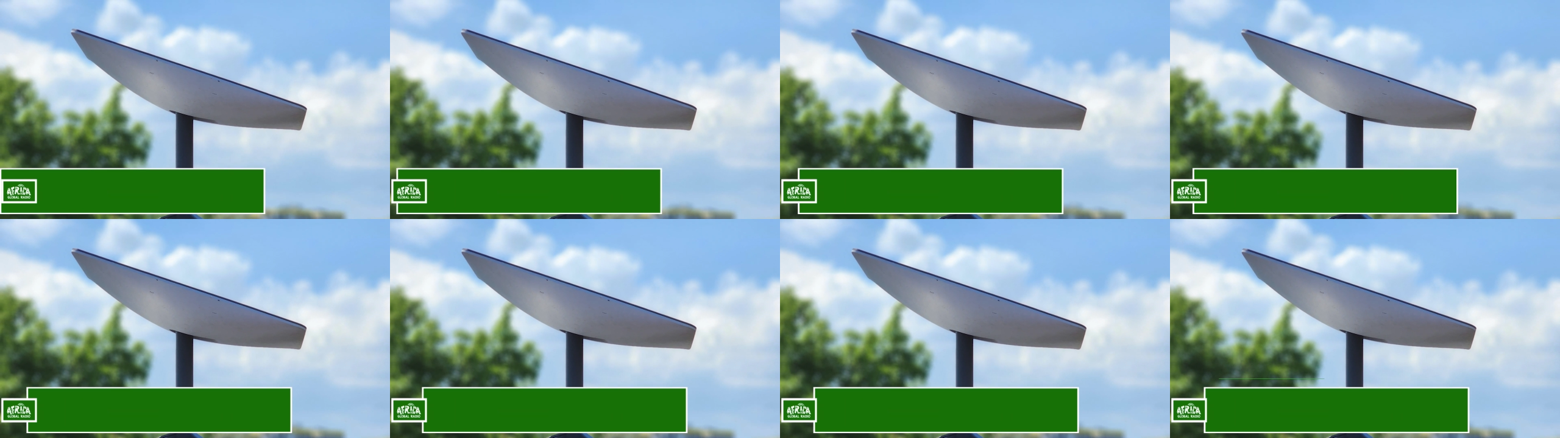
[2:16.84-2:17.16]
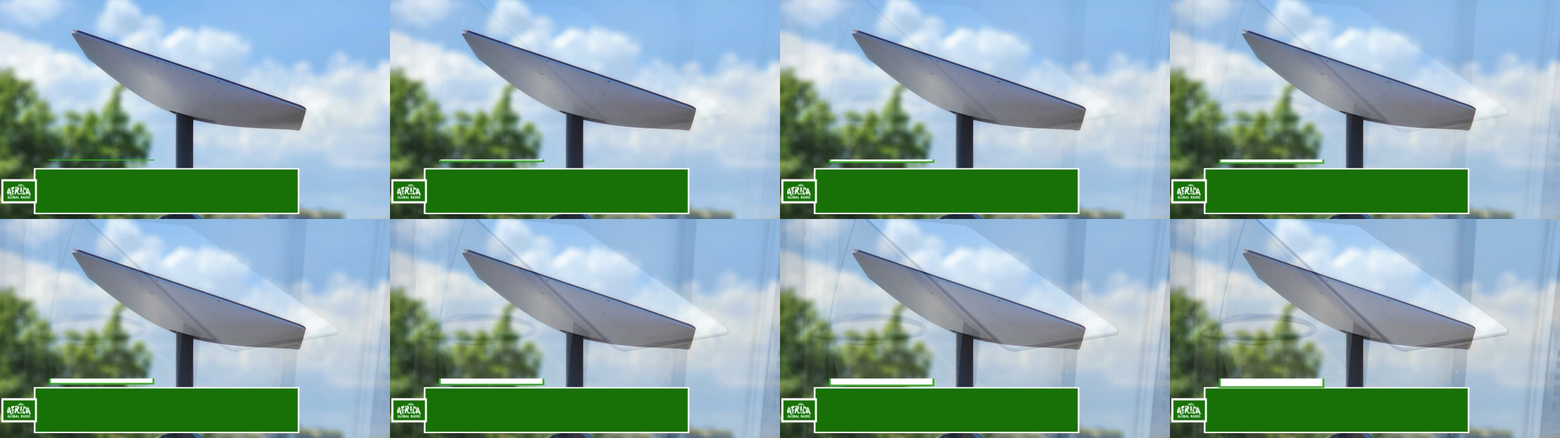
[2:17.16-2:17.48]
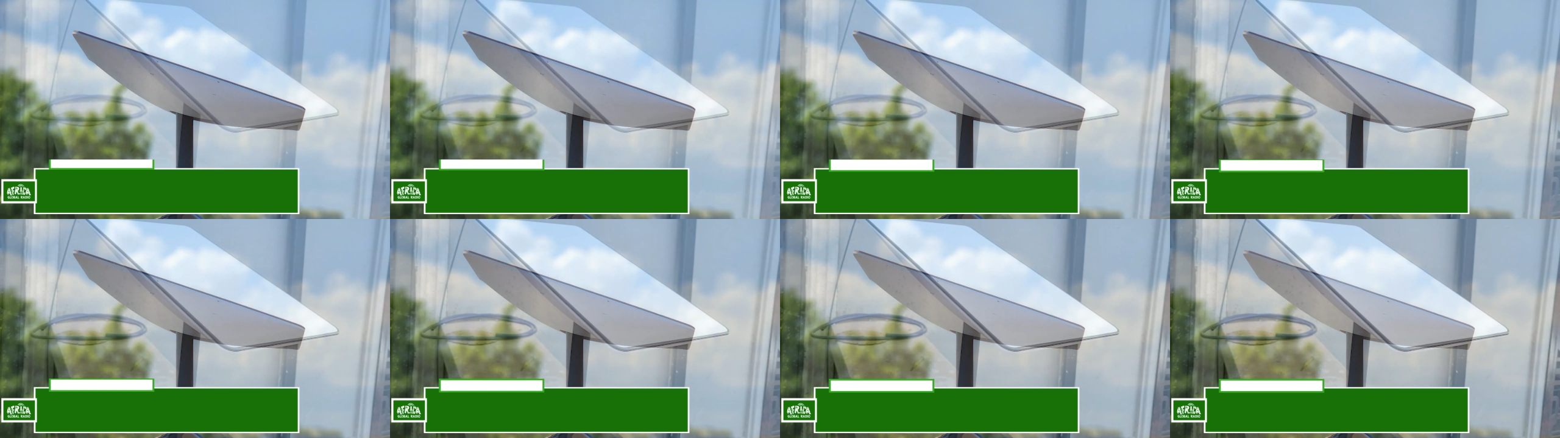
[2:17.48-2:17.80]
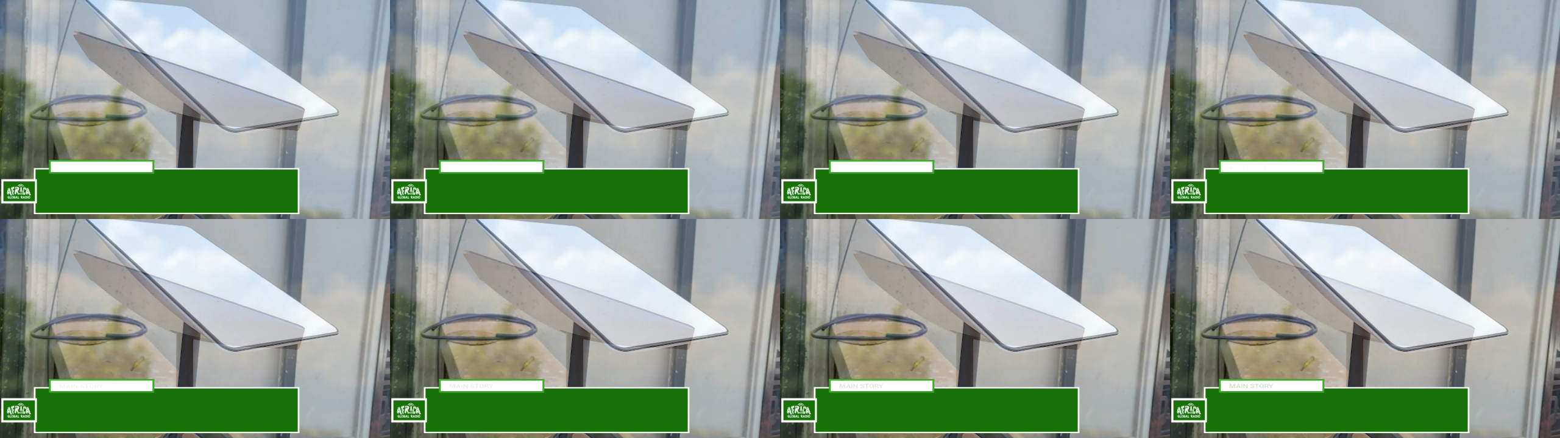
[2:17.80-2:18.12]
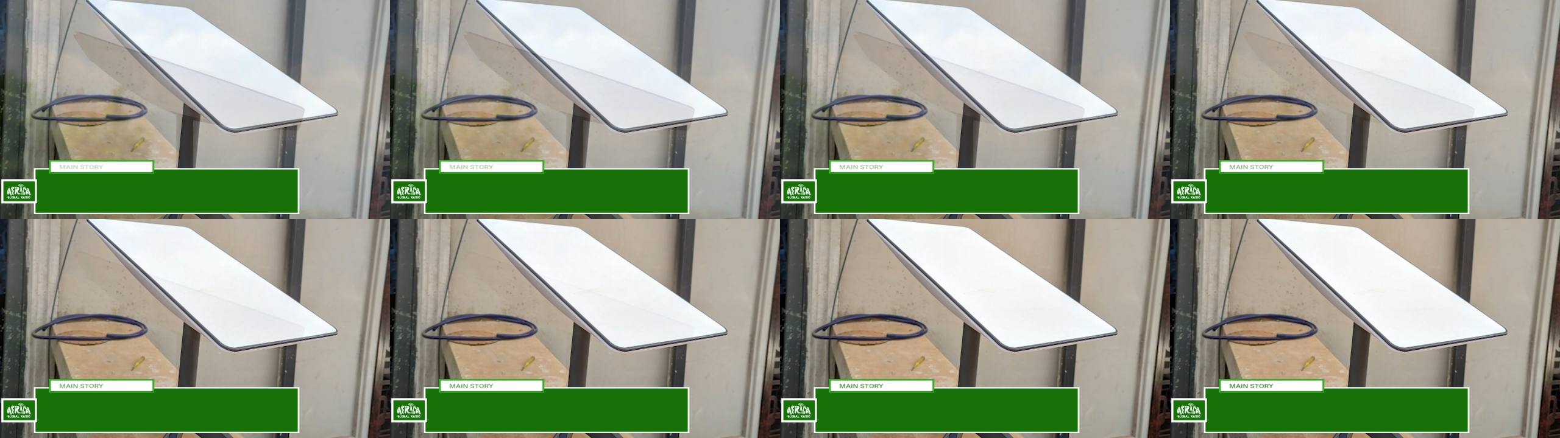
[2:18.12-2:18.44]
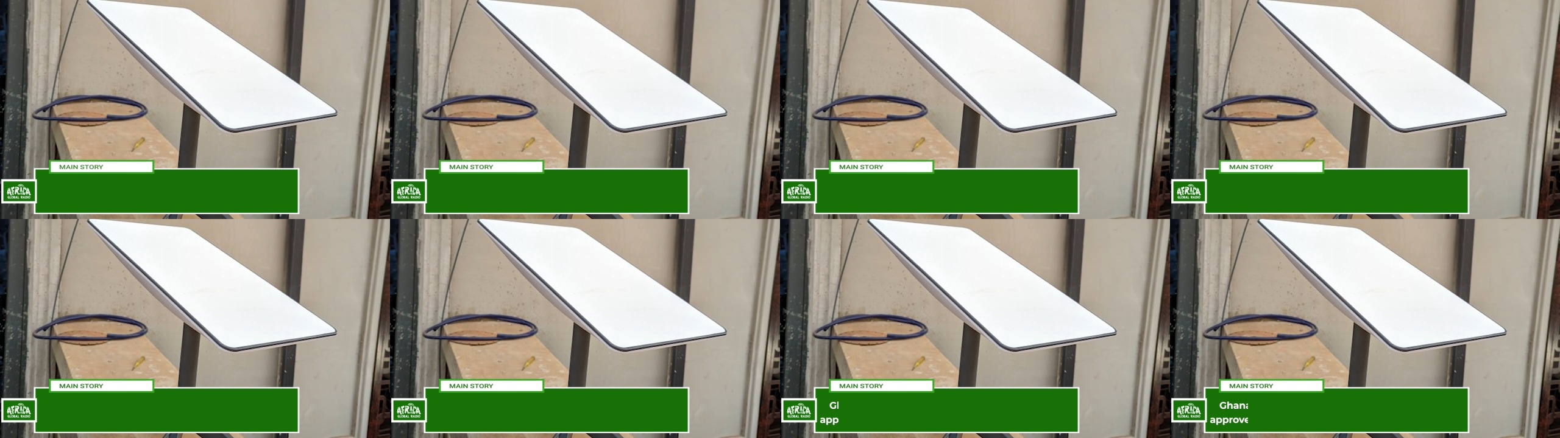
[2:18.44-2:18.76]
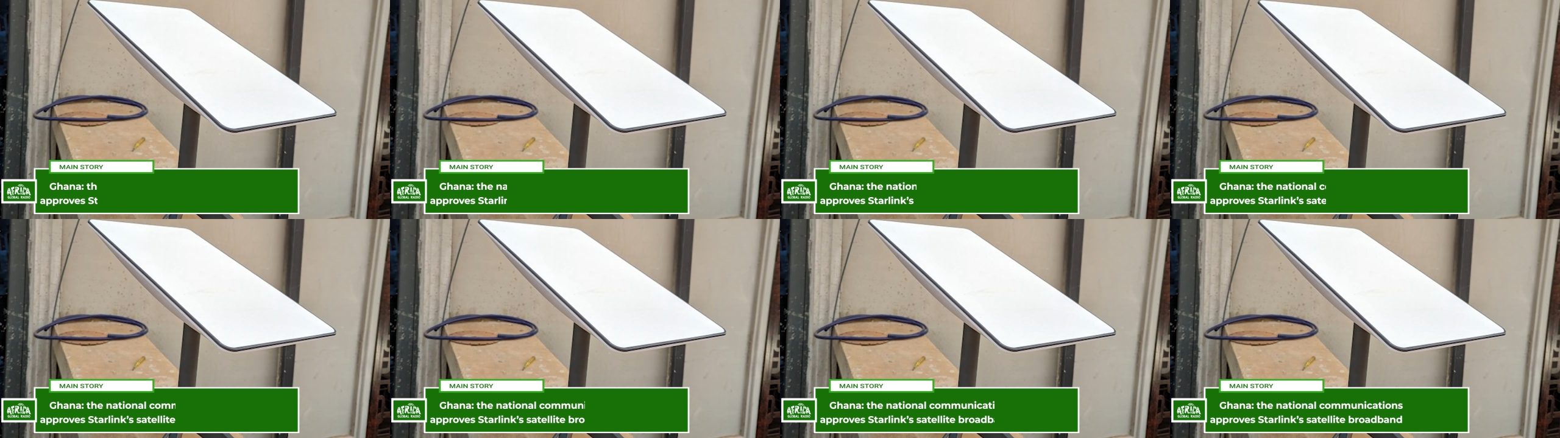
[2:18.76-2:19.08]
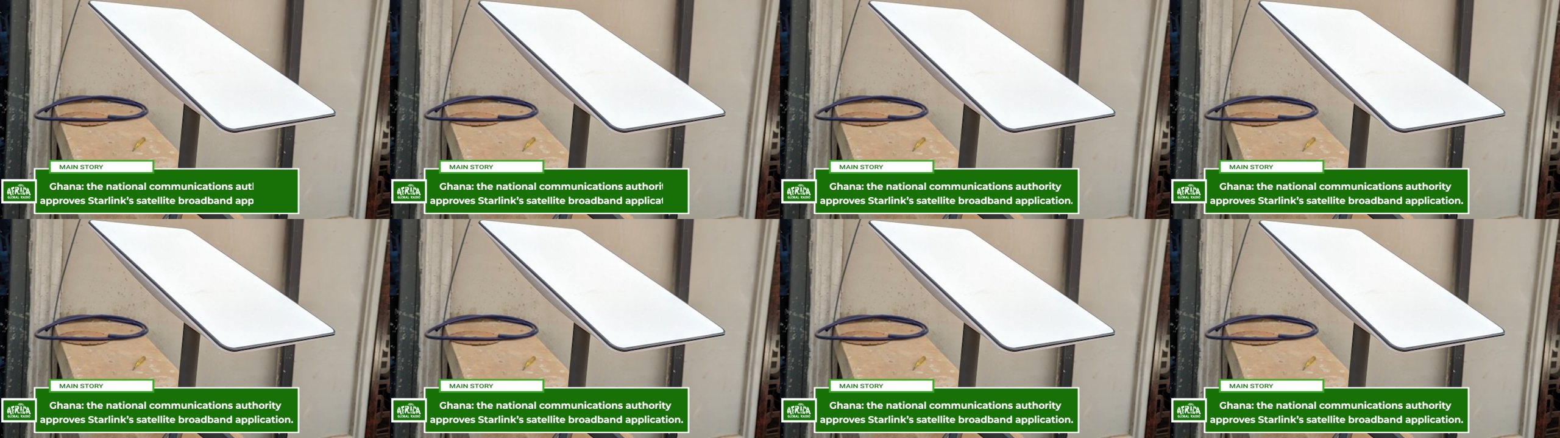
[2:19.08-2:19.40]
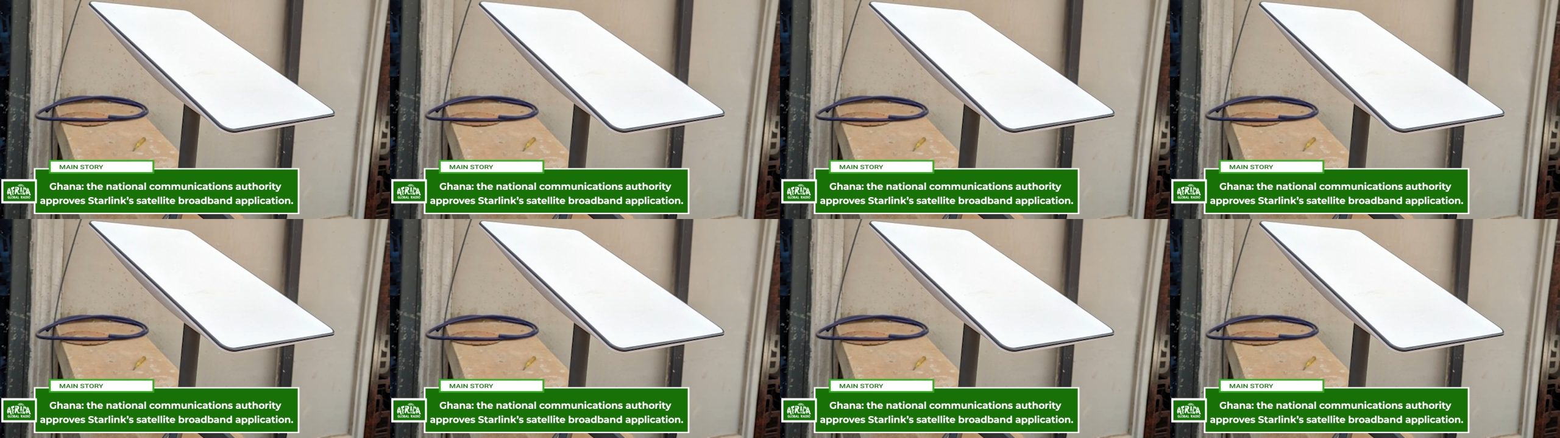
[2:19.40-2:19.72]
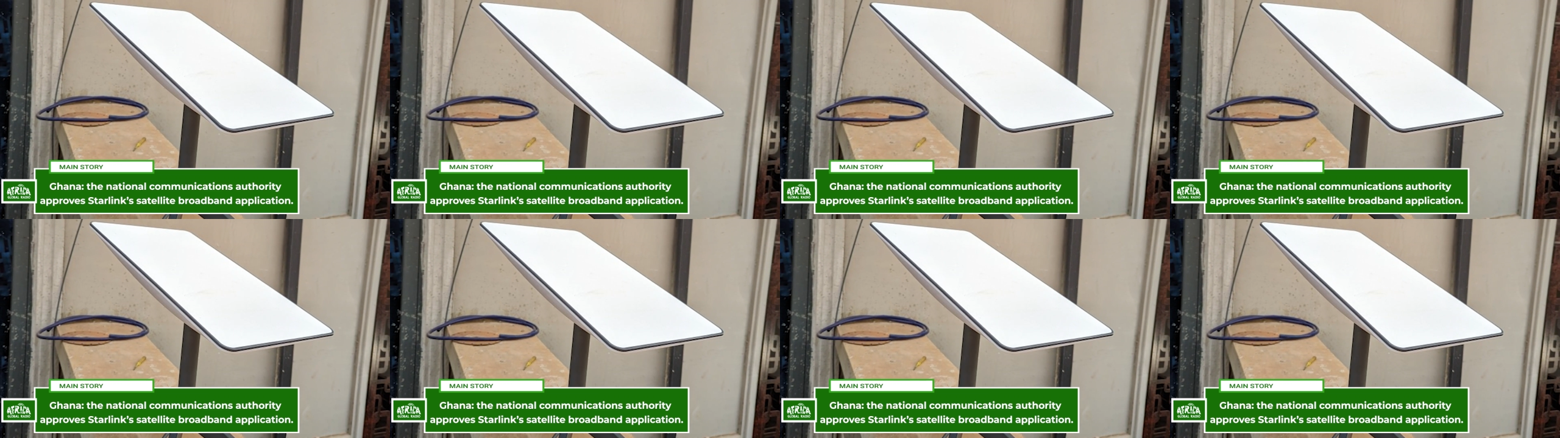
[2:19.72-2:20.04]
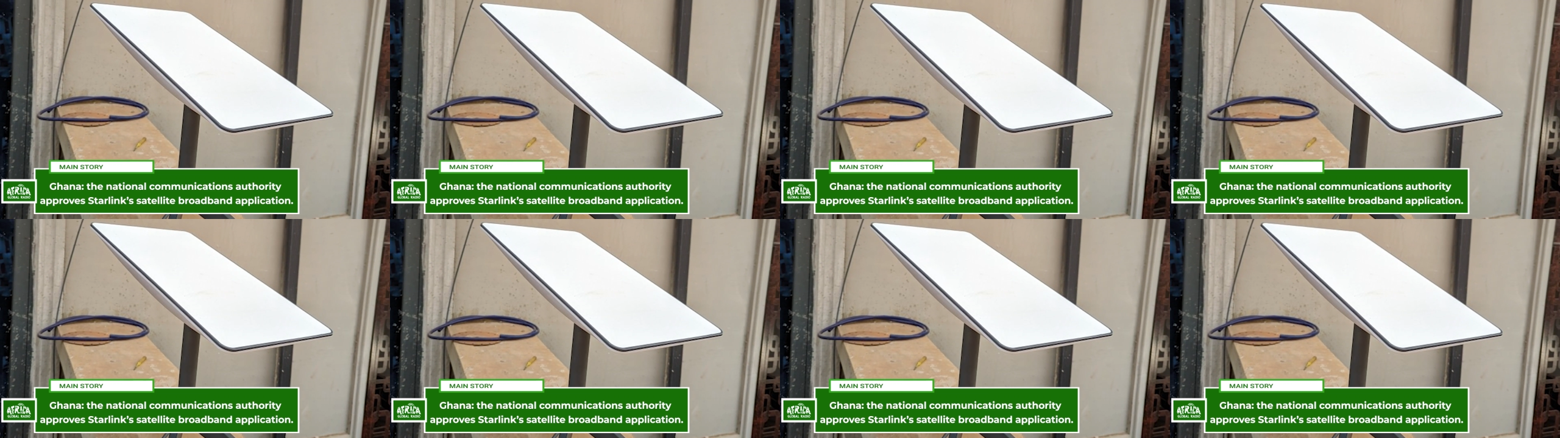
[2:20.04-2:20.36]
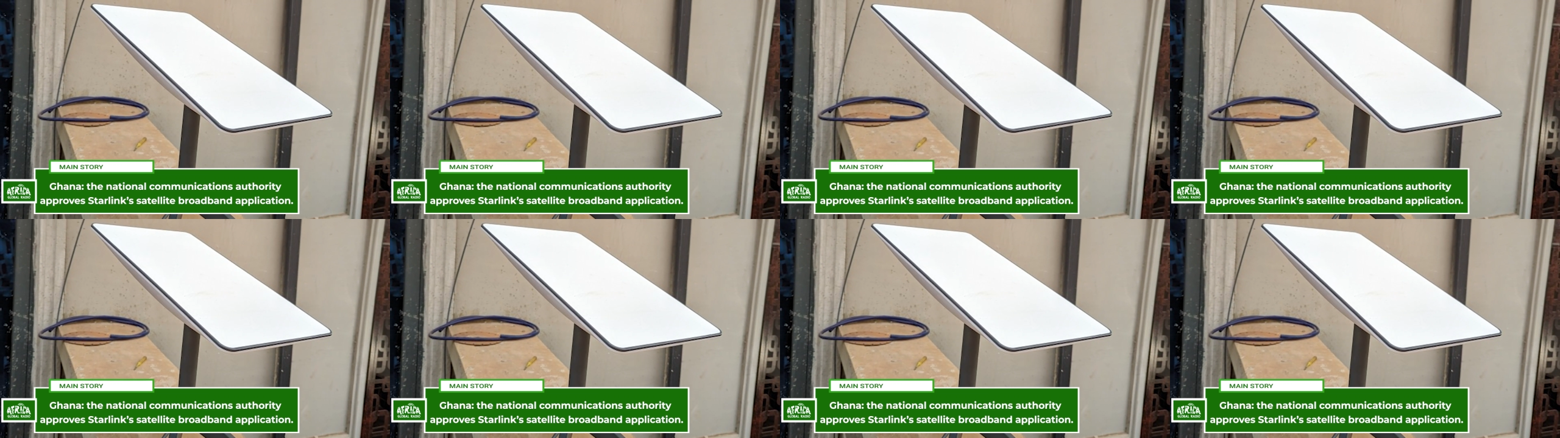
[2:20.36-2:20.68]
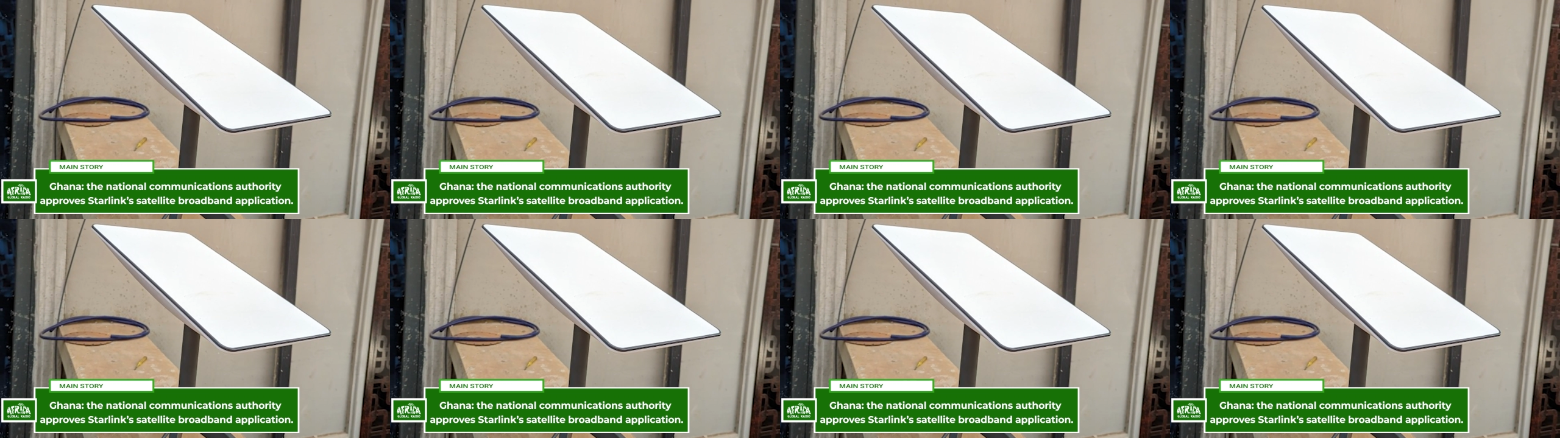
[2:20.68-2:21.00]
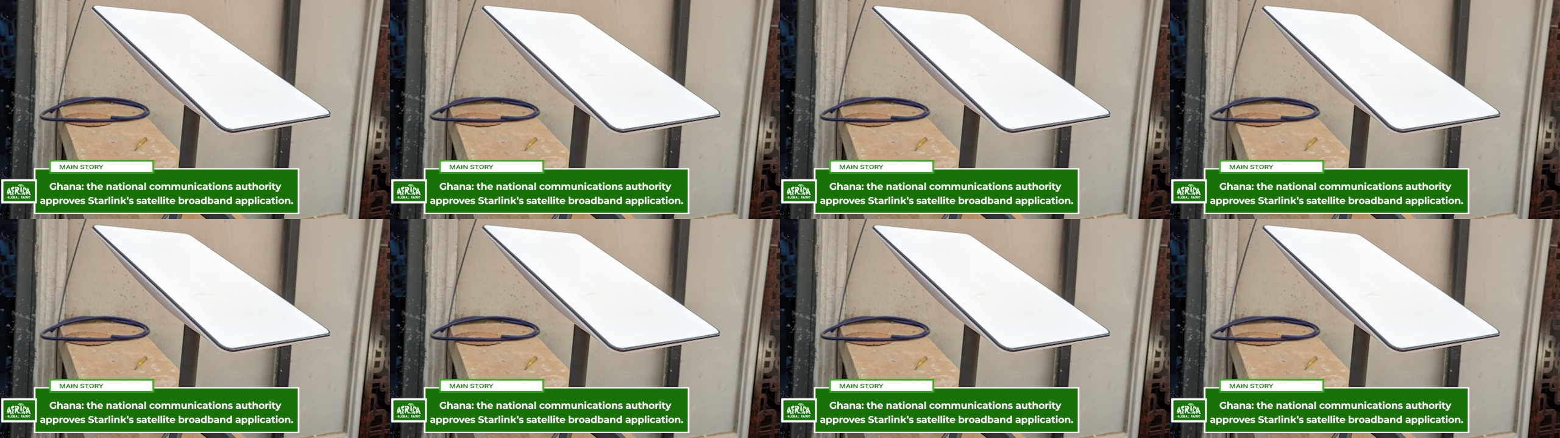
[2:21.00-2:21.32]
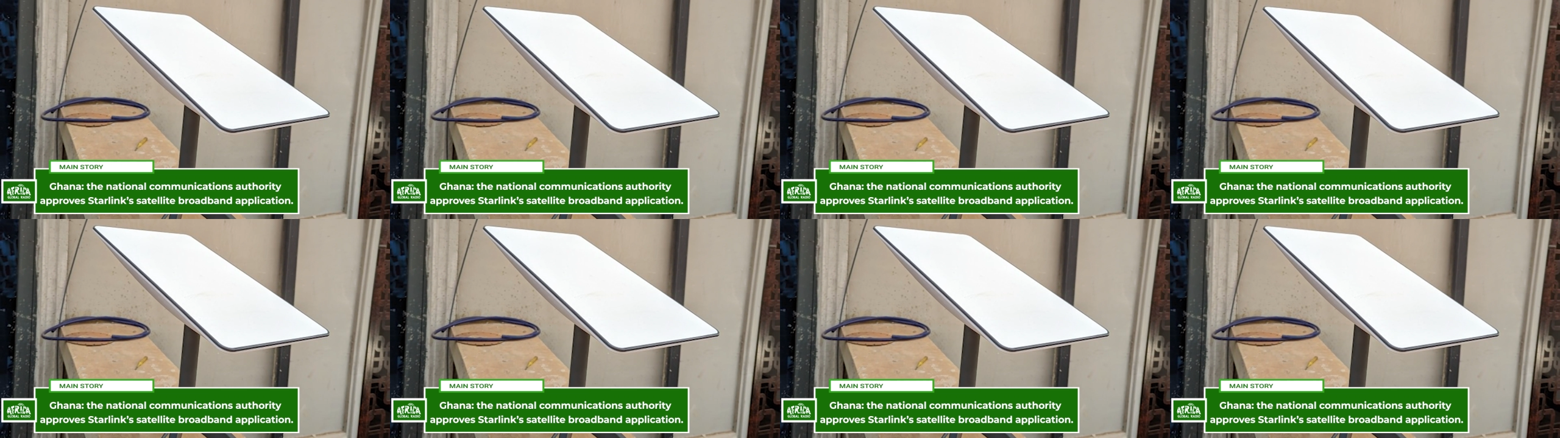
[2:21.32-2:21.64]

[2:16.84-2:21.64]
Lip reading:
[unreadable: no face in view]